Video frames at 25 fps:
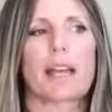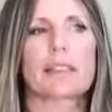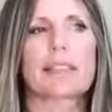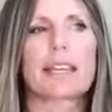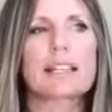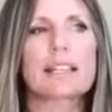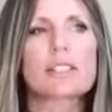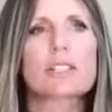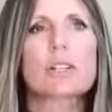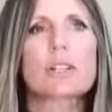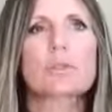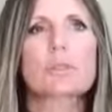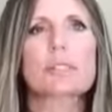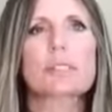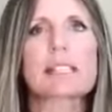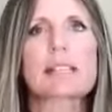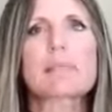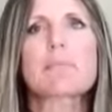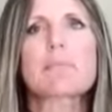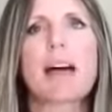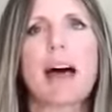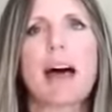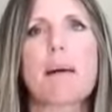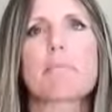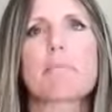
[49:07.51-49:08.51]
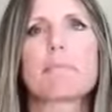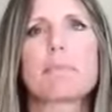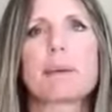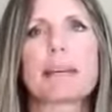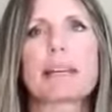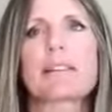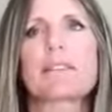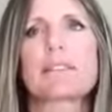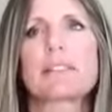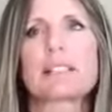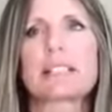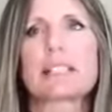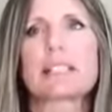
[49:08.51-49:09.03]
things don't seem that
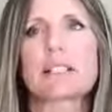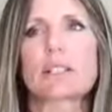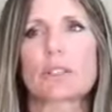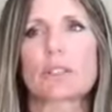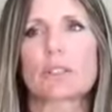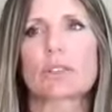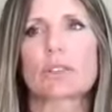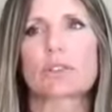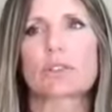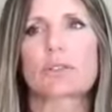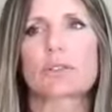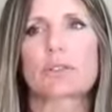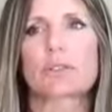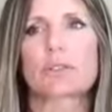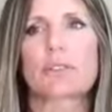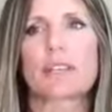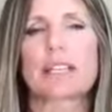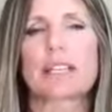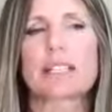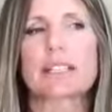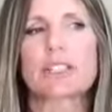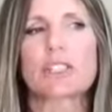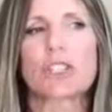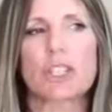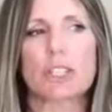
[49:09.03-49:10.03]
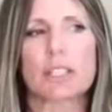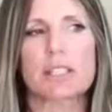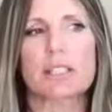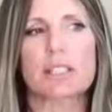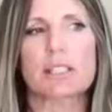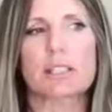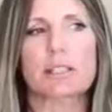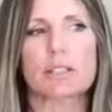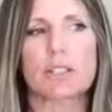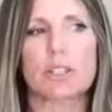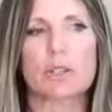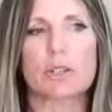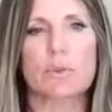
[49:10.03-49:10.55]
big of a deal that
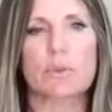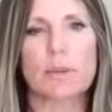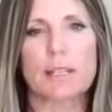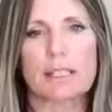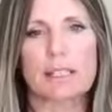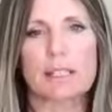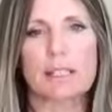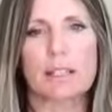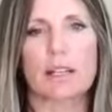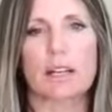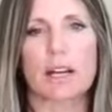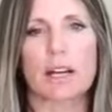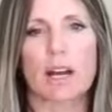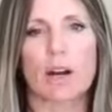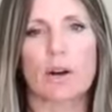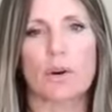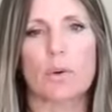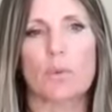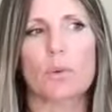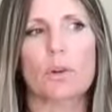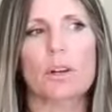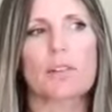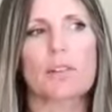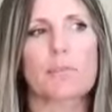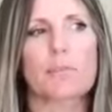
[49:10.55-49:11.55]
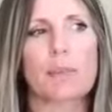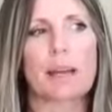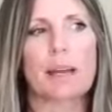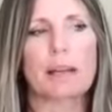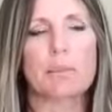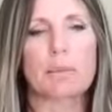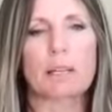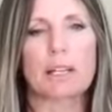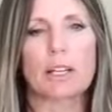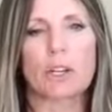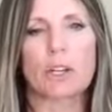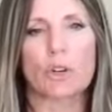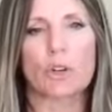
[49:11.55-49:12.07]
just 2 weeks ago would have made
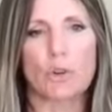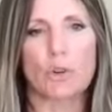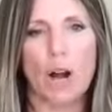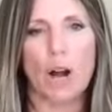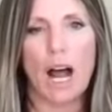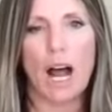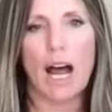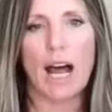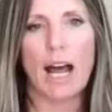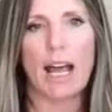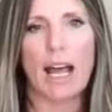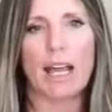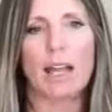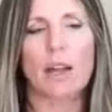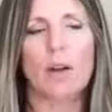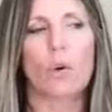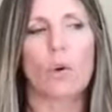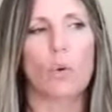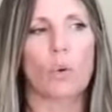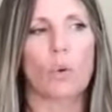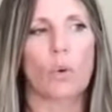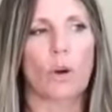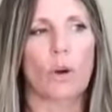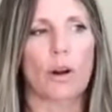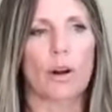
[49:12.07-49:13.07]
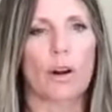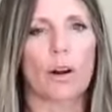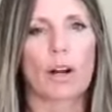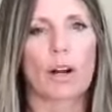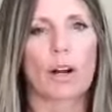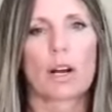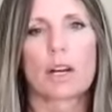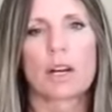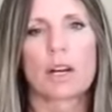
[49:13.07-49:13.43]
me cry or